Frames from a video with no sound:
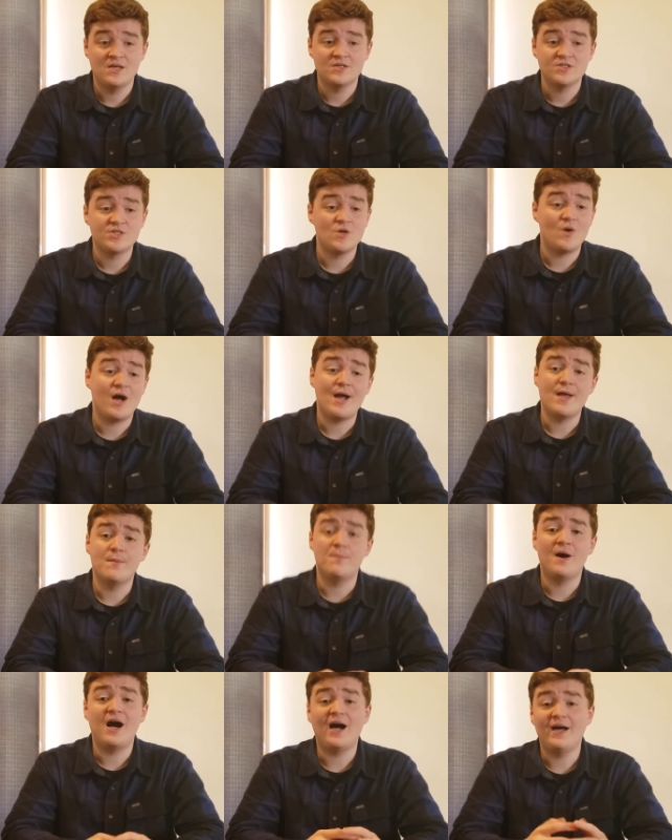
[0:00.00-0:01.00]
So I
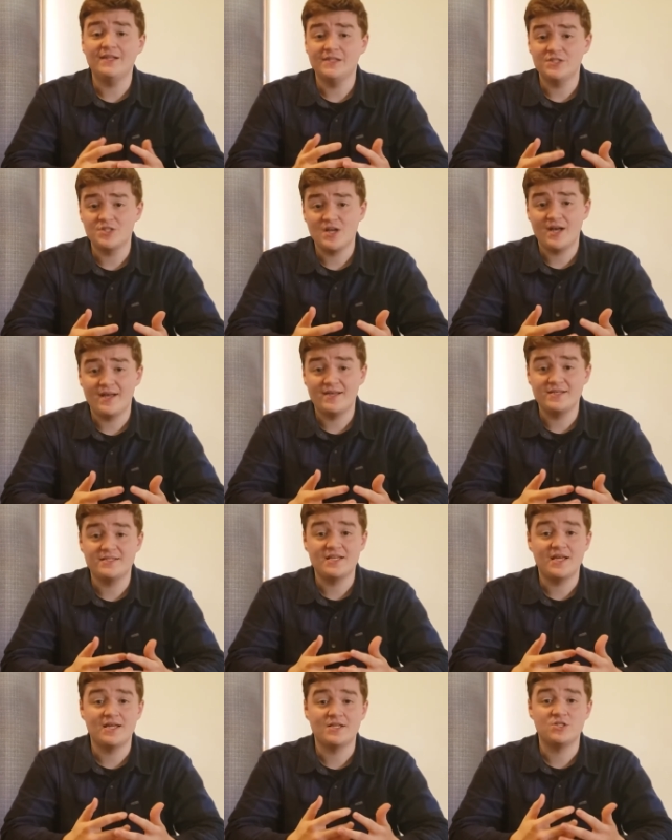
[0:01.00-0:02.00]
apologized
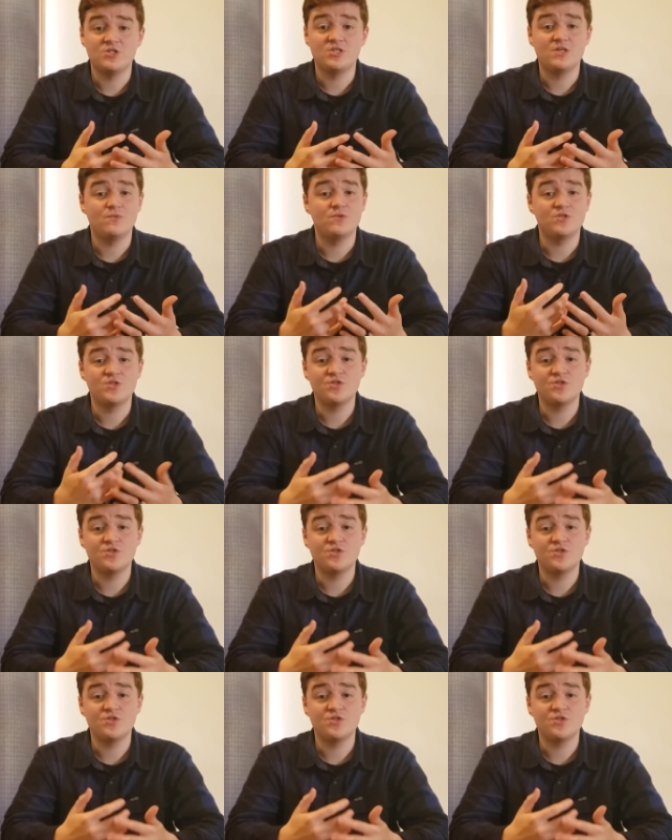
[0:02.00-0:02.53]
and she was